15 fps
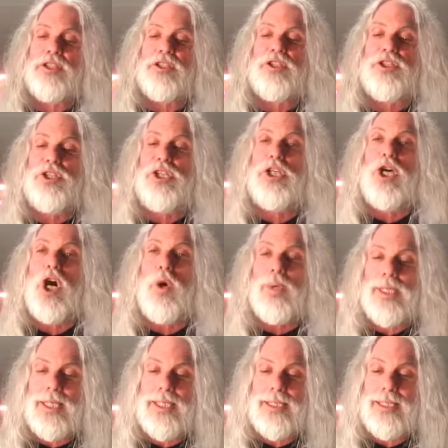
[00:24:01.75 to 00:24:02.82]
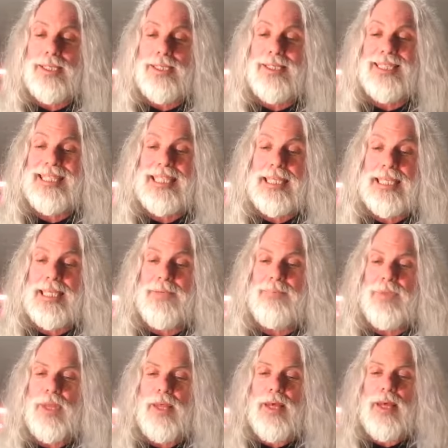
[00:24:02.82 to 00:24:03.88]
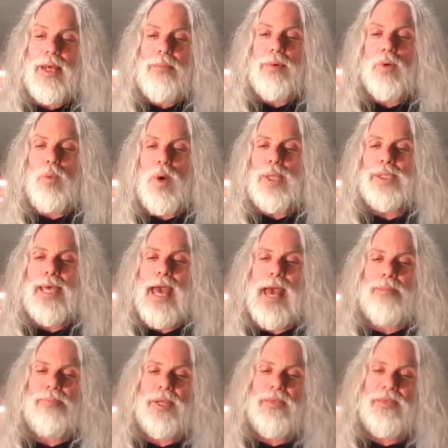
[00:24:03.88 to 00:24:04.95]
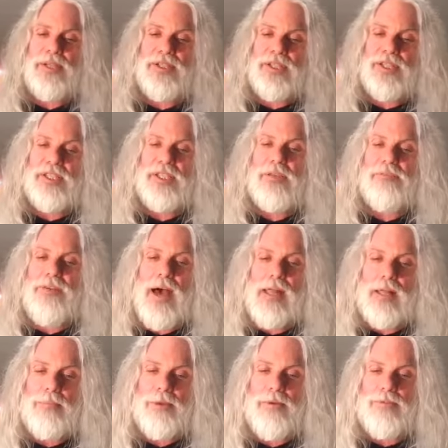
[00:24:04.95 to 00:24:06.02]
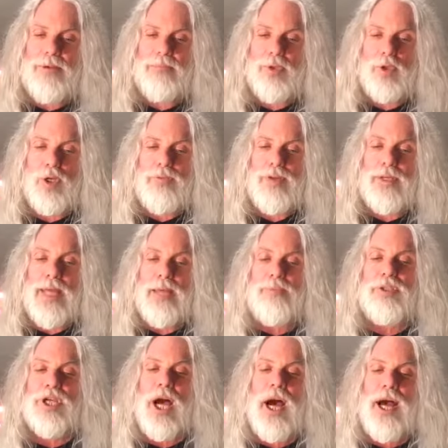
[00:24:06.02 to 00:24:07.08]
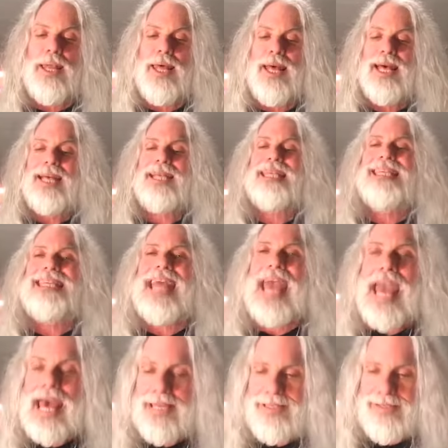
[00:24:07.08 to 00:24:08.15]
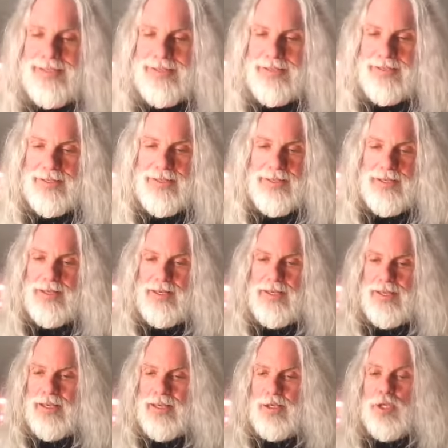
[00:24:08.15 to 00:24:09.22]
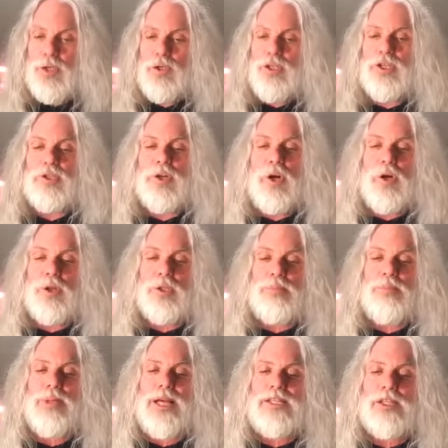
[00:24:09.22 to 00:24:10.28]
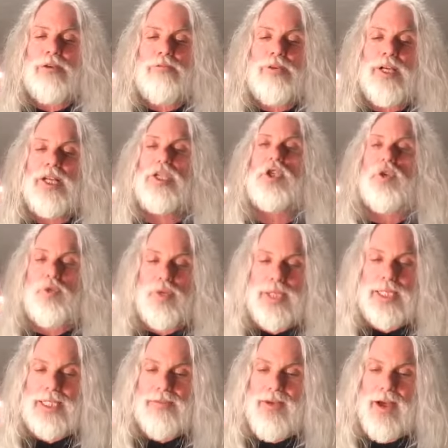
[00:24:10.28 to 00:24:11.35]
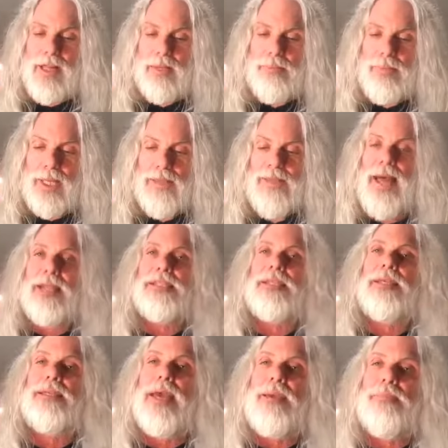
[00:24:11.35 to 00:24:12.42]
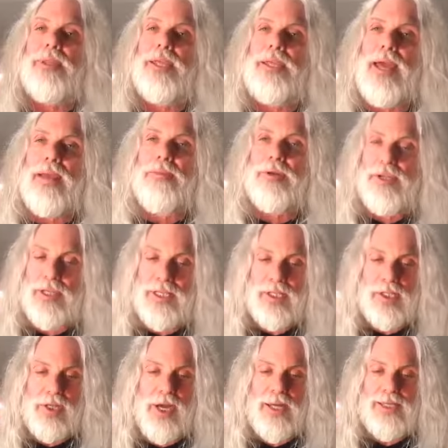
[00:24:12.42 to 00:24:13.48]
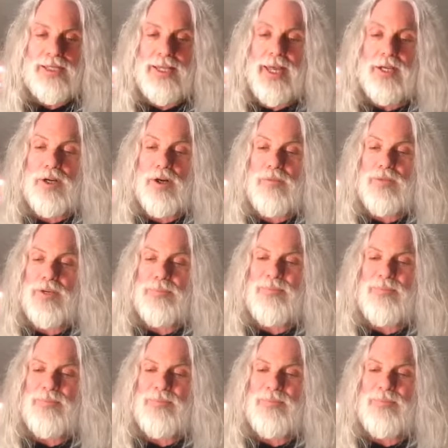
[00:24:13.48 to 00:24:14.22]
It's Goetz. But what's happening? There's this developer from Louisville named John Nance who controls Pleasant Ridge Redevelopment, and that's the name of the neighborhood he's trying to take over.